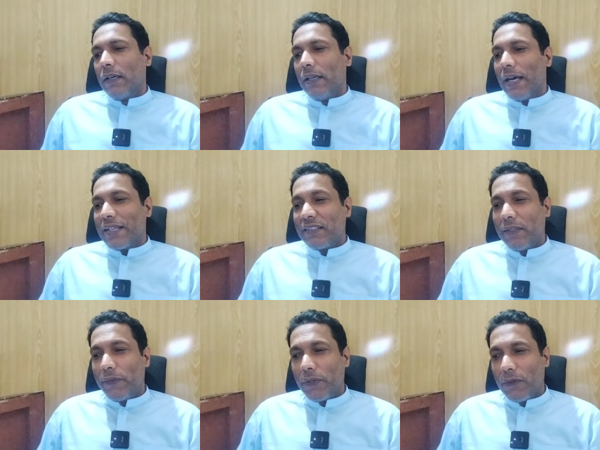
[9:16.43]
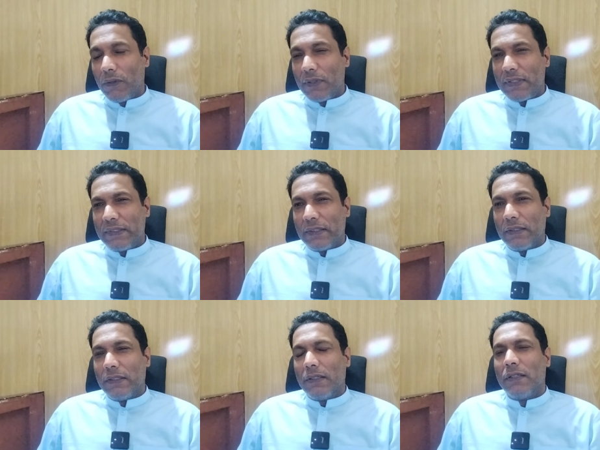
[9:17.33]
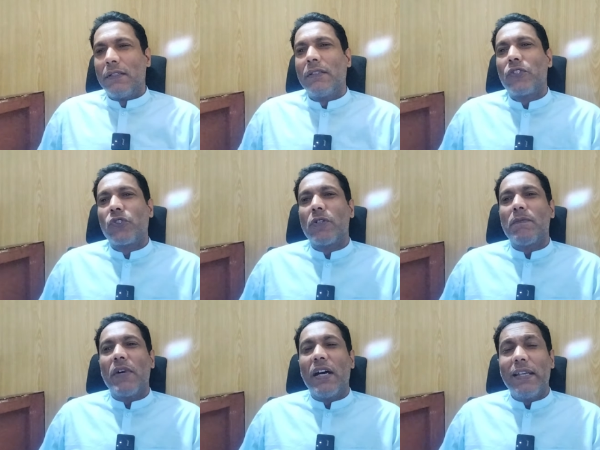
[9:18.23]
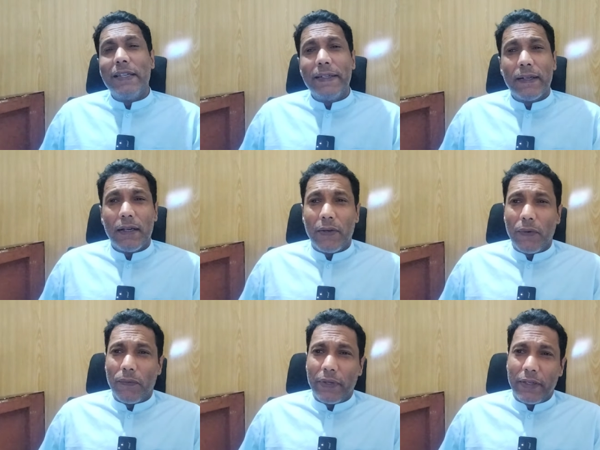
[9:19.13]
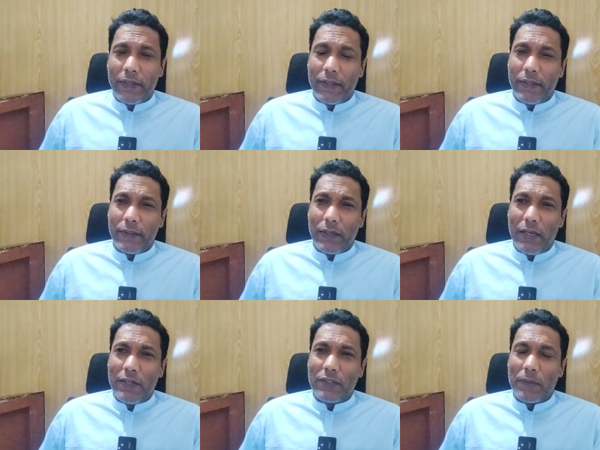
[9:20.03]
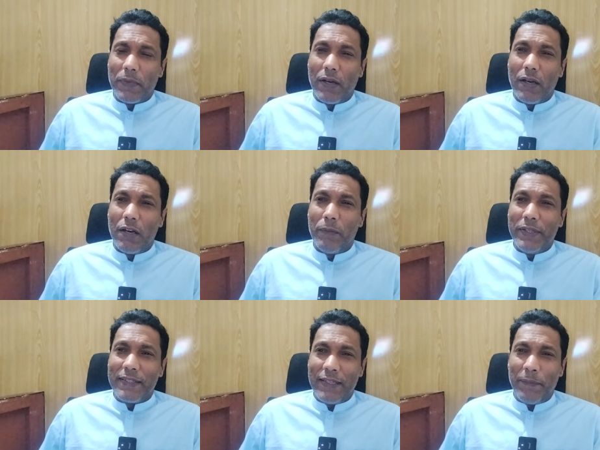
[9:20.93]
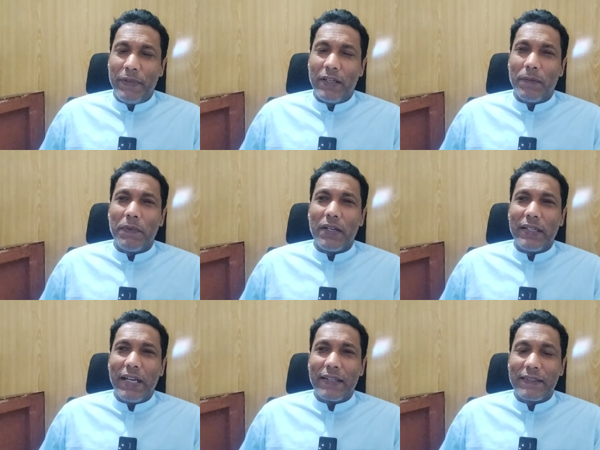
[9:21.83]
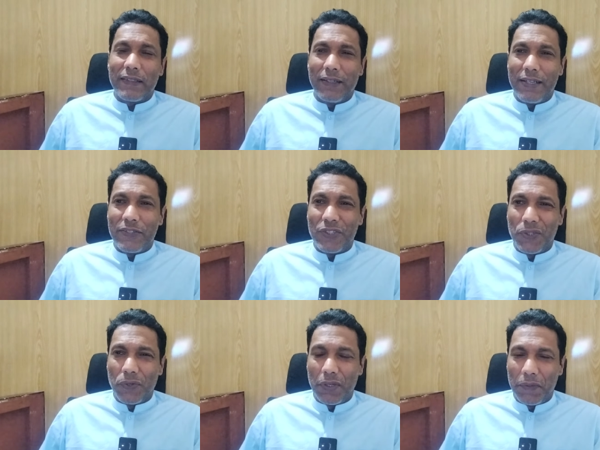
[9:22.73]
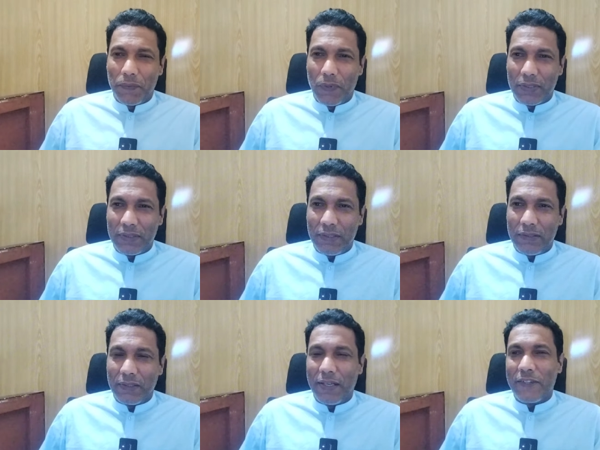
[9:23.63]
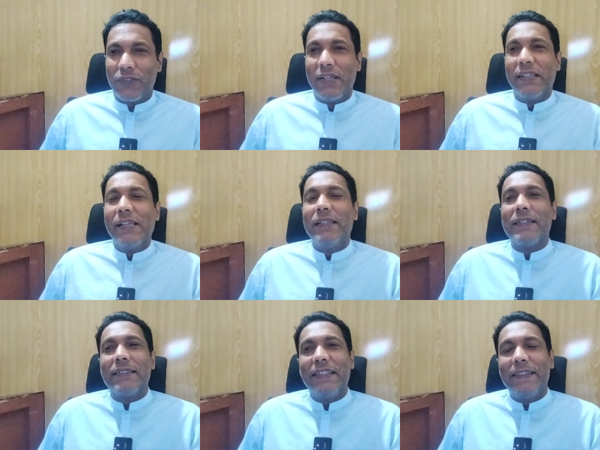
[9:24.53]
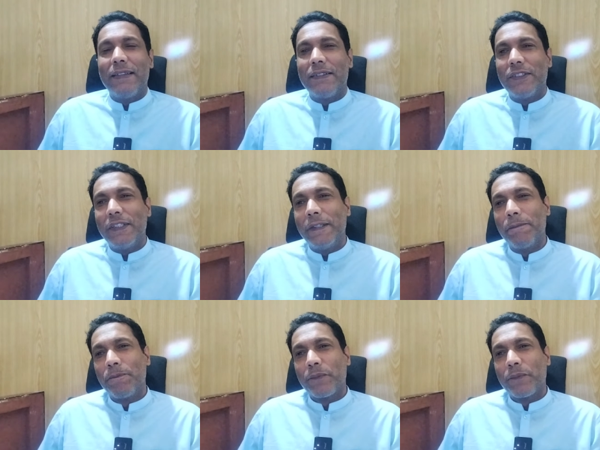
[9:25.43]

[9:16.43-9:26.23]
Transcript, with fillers: Lastly, viewers, uh, Somalia, where Al-Shabaab is stepping up attacks against security forces, against the intelligence agency.